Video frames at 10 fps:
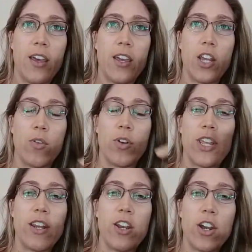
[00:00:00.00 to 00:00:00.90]

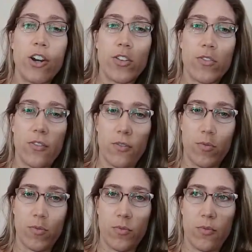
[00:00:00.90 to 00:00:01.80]
in her,
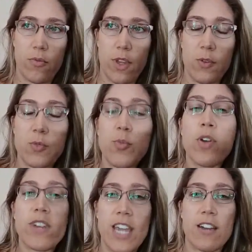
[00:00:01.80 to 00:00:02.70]
it was more
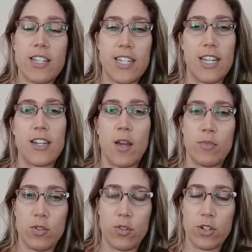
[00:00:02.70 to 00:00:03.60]
of a guaranteed
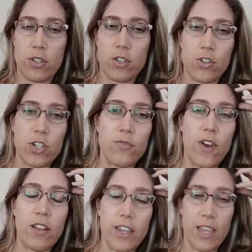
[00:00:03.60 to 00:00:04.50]
income source. So she
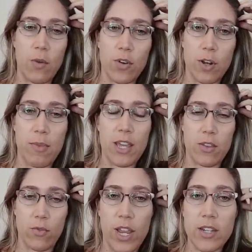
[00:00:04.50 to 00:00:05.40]
felt like they were going to make
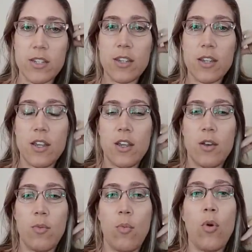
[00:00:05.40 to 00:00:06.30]
the rent
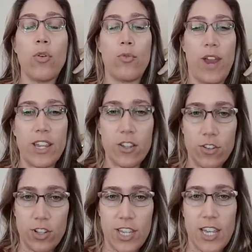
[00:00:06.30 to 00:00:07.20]
more
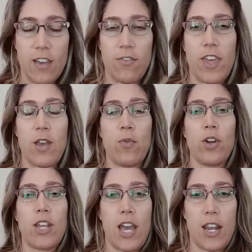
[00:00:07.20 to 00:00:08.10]
regularly if they
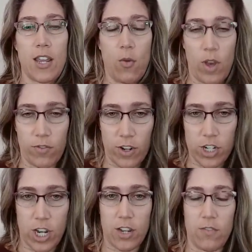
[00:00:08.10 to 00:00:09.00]
were getting a welfare
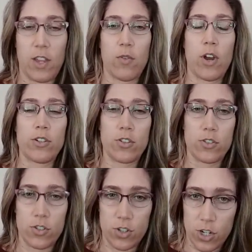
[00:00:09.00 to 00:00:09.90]
check, if they were on
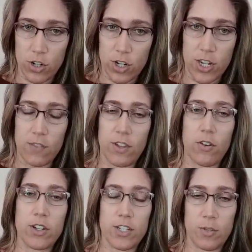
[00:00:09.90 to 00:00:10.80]
Social Security, if they
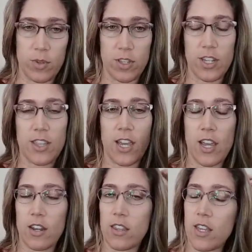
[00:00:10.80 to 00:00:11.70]
were on disability, that
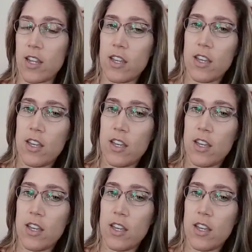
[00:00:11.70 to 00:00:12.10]
kind of thing.